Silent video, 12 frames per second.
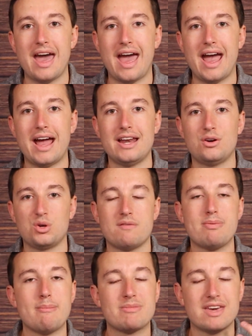and it'll
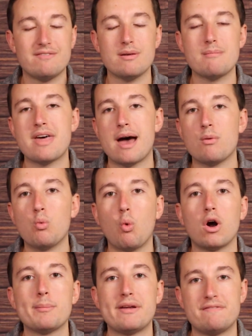give them that
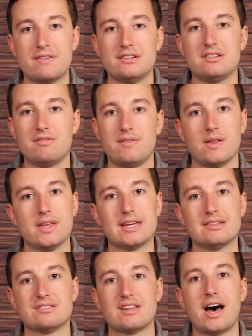warm and fuzzy feeling
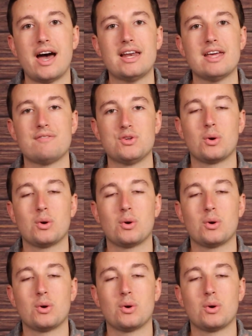inside if